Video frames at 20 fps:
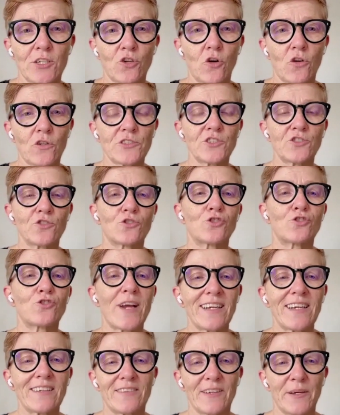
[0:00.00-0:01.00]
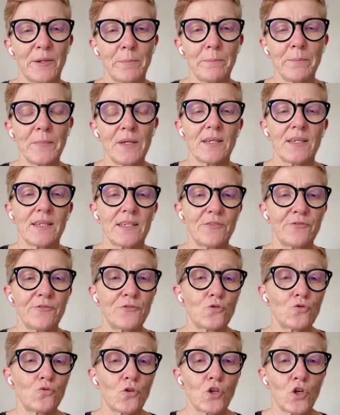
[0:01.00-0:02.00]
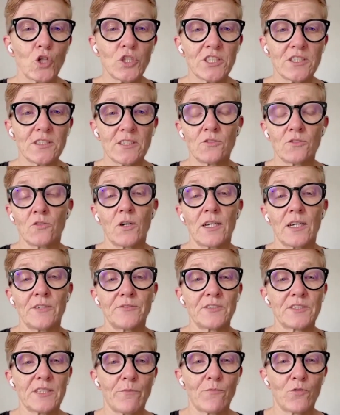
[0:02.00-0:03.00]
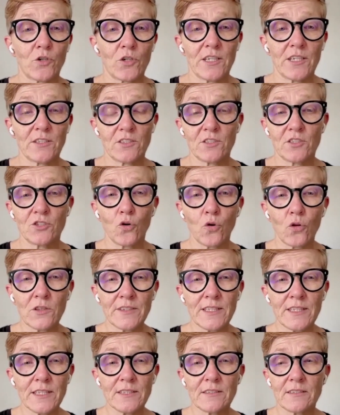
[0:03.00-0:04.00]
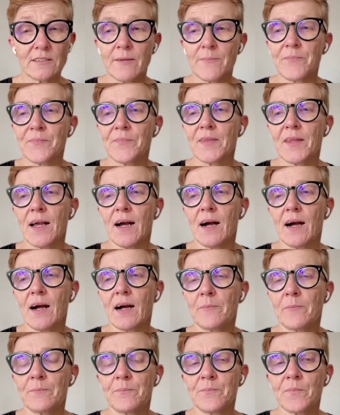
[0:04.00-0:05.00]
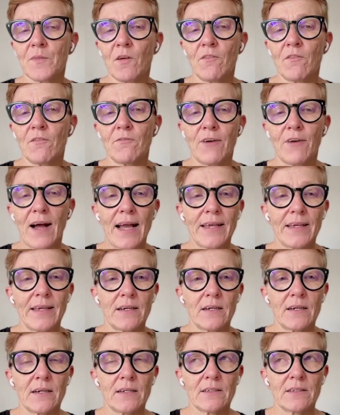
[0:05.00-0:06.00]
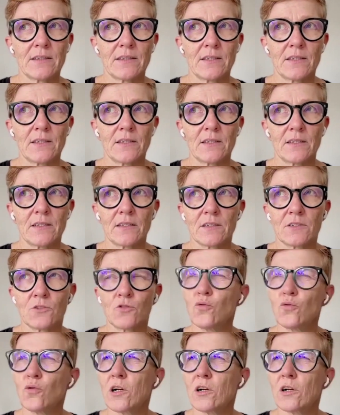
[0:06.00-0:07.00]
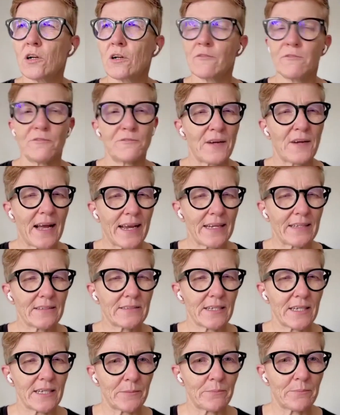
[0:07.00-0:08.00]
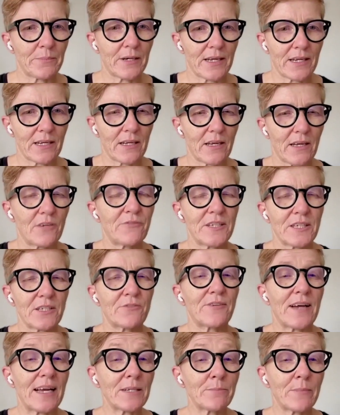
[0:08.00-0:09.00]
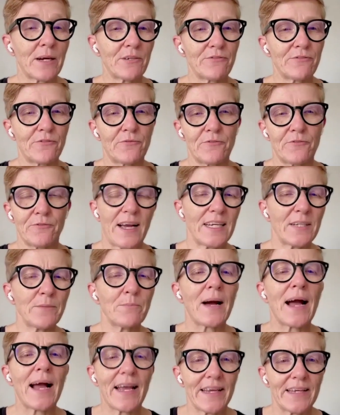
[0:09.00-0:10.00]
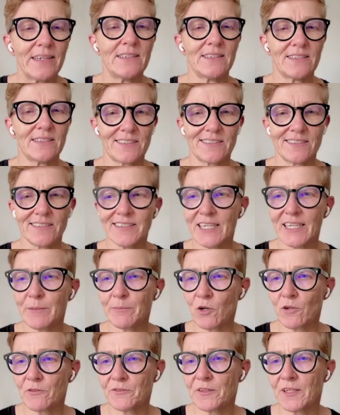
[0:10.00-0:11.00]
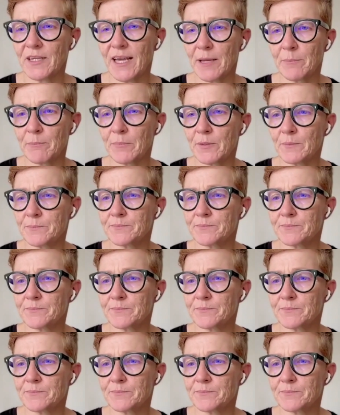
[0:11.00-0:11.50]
also track them if you lost it or if someone has stolen it via the Google Find app. I think Find My is the name of the app.